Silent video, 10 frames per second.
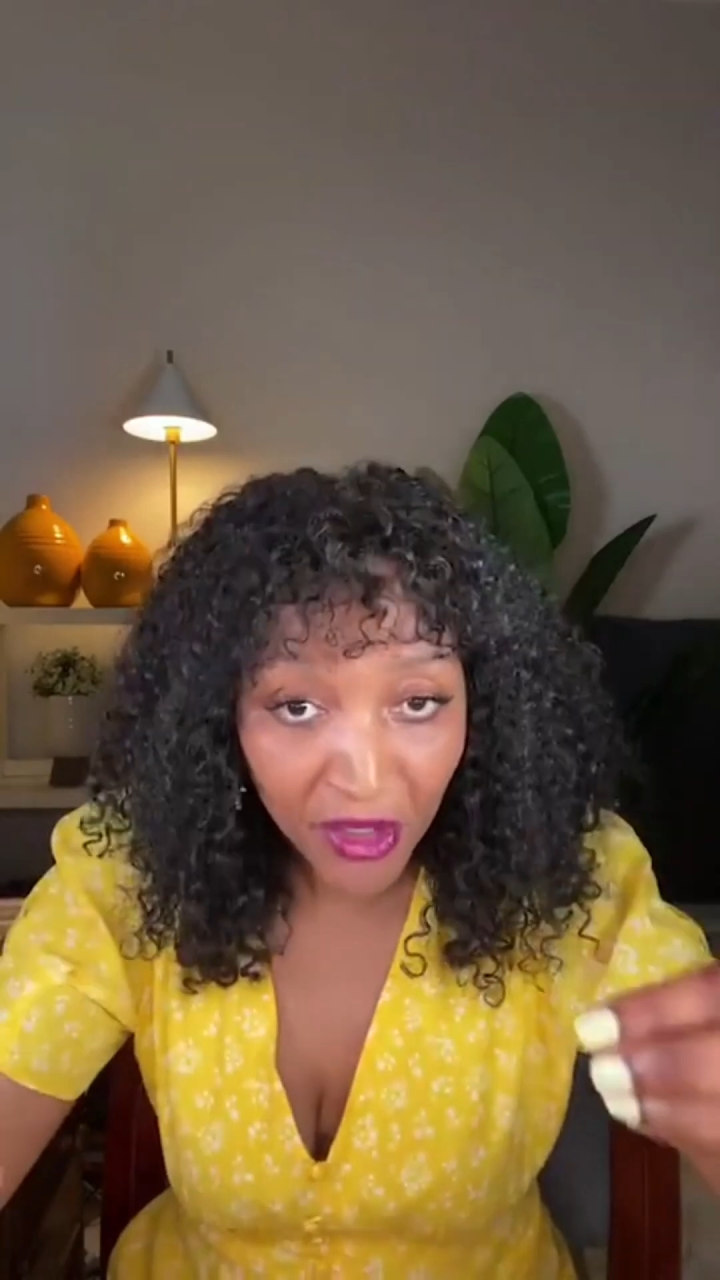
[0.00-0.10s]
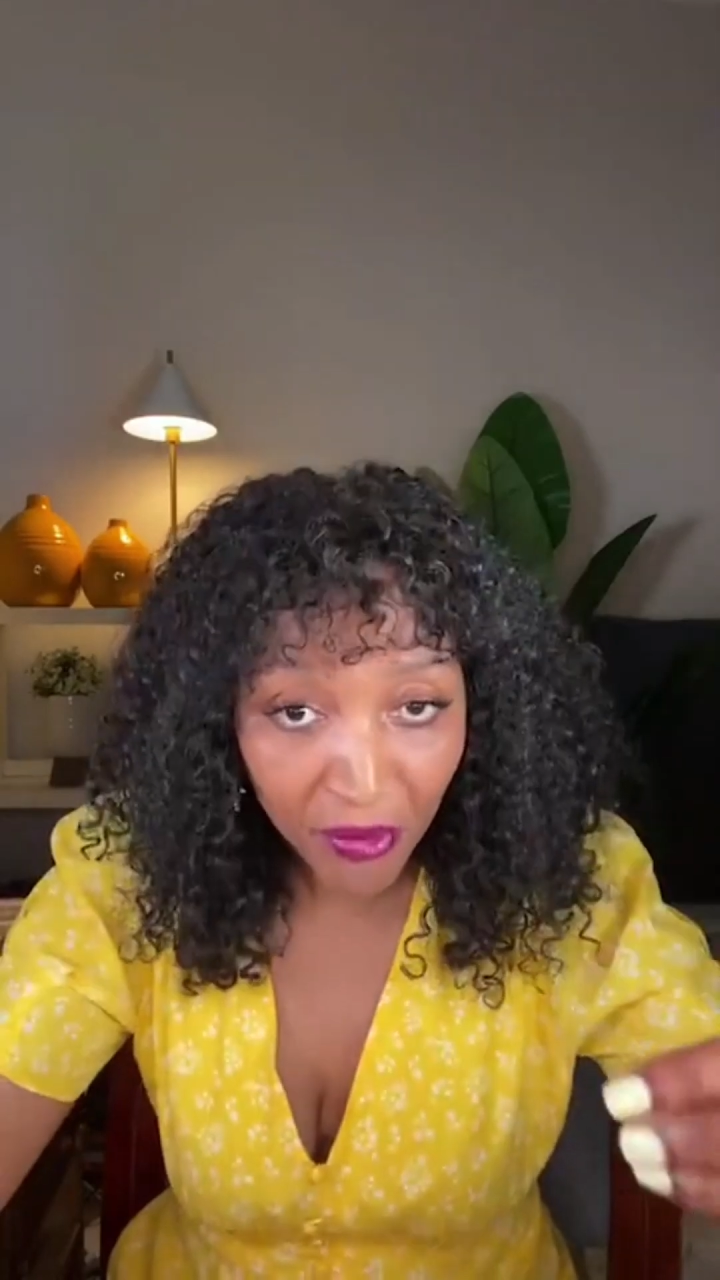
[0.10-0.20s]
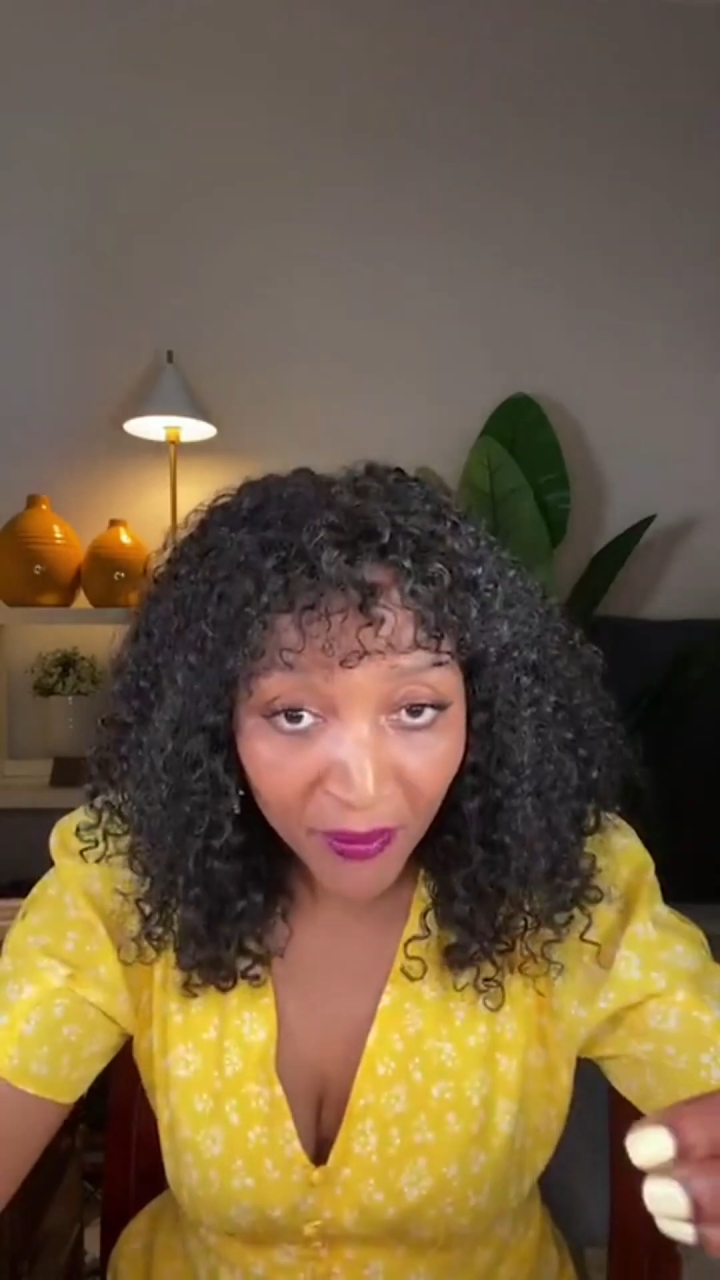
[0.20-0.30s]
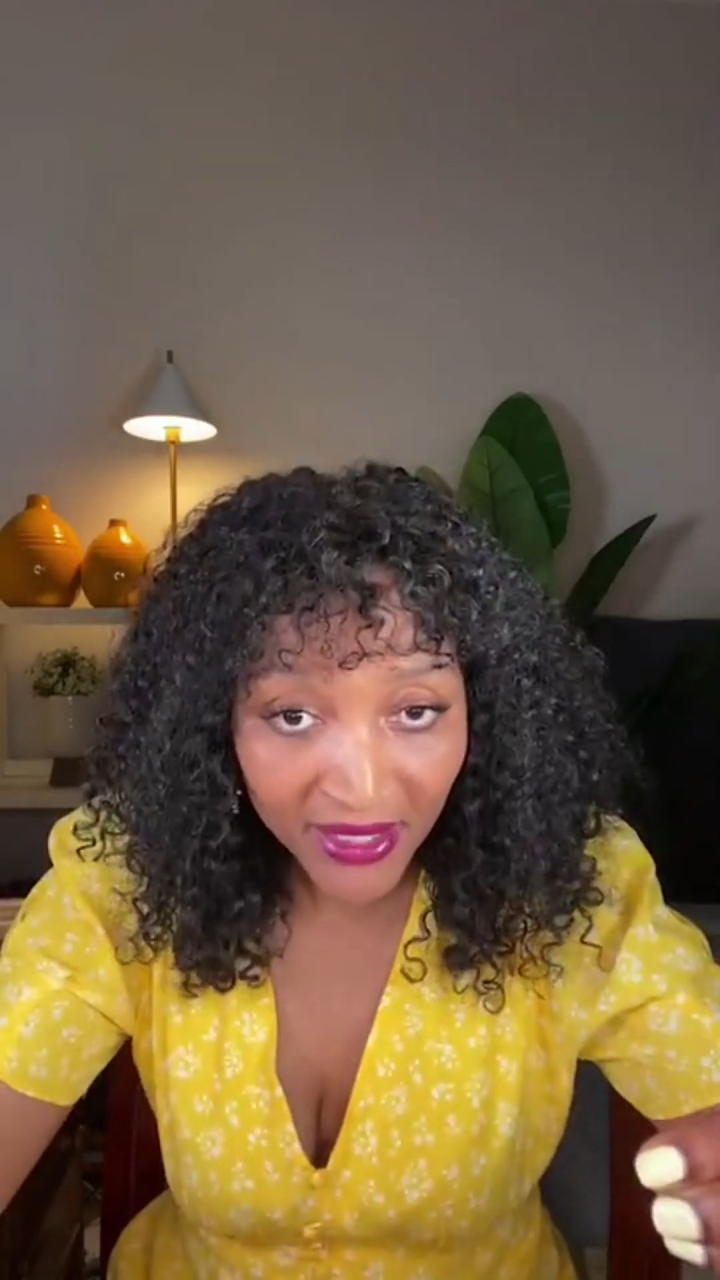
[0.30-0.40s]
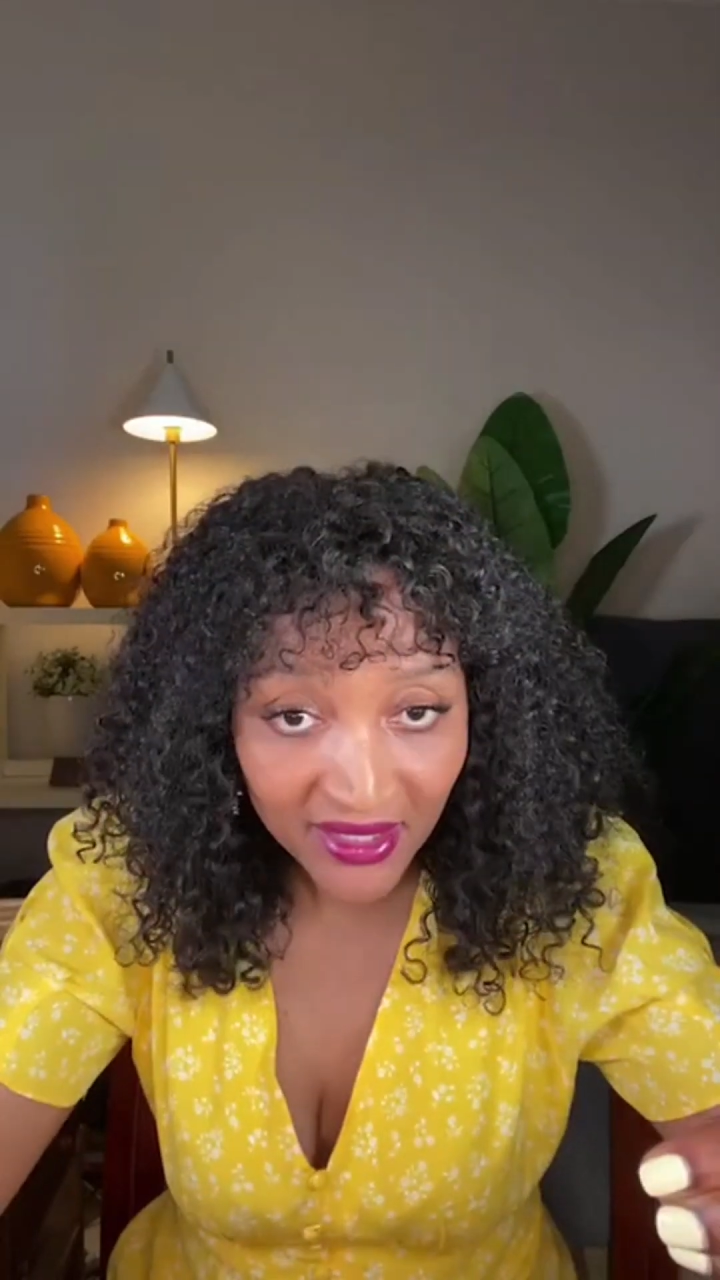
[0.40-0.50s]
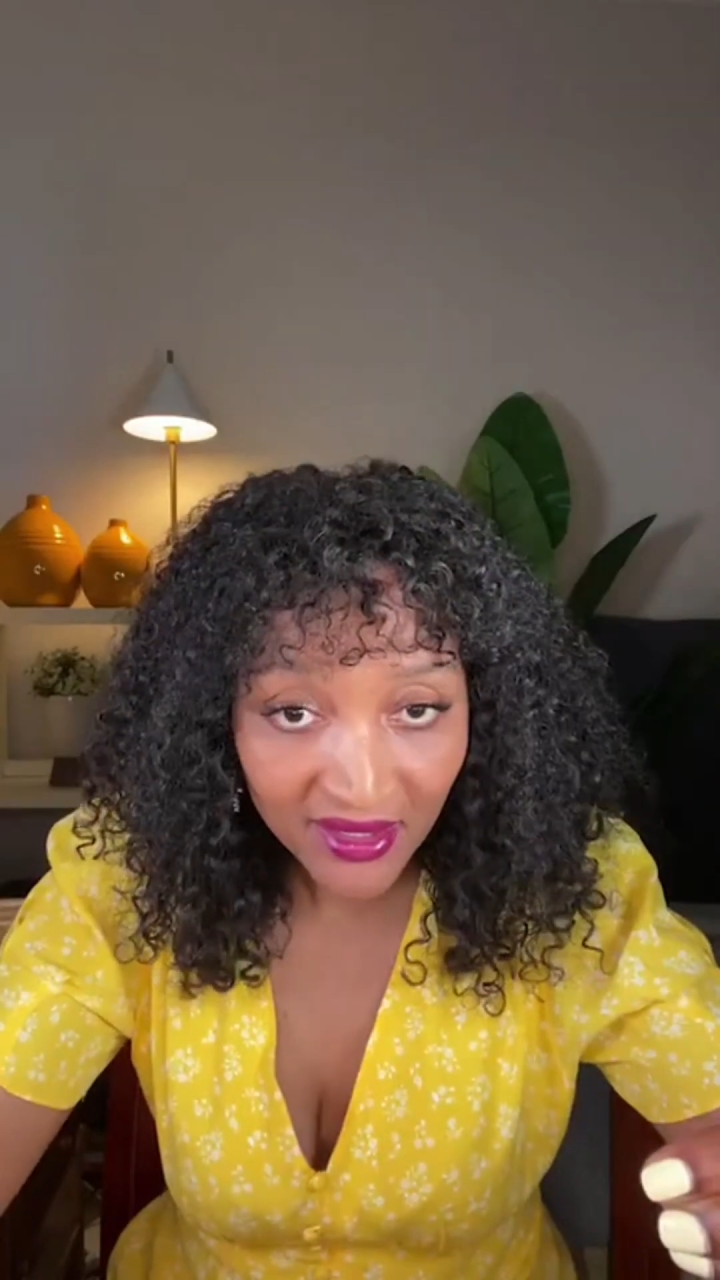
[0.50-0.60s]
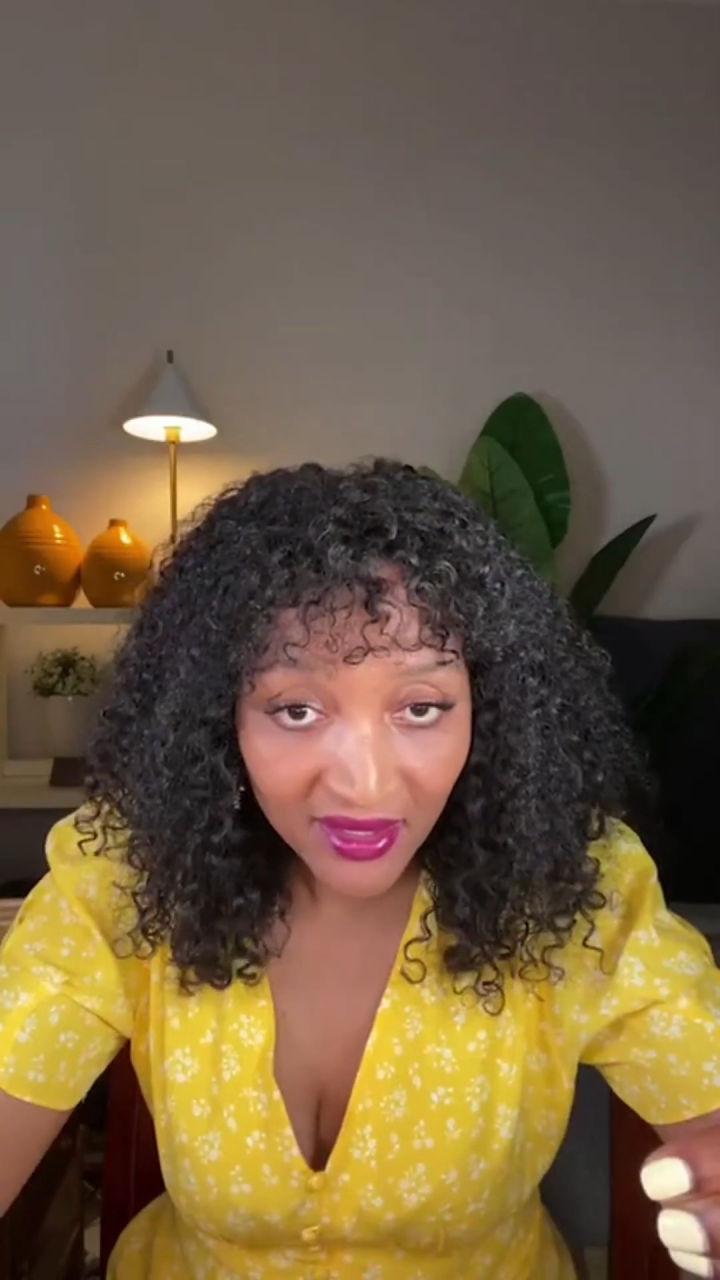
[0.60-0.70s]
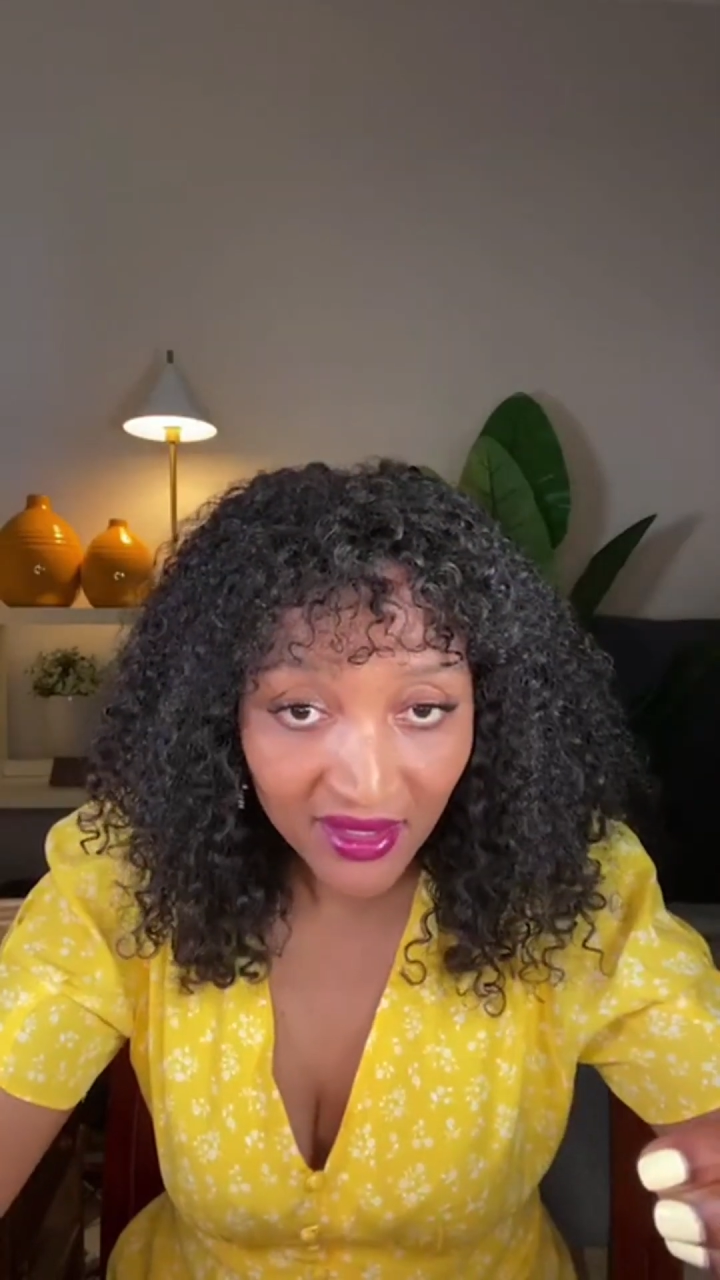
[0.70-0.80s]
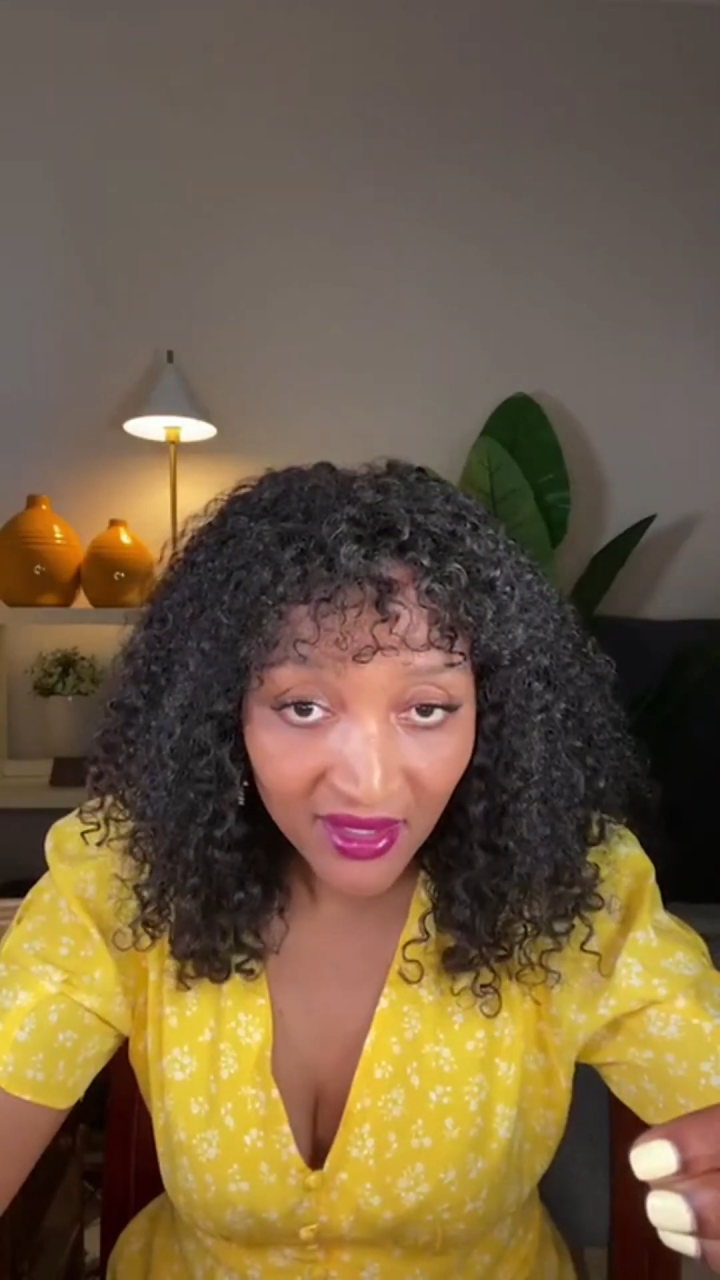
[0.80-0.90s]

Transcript: the property.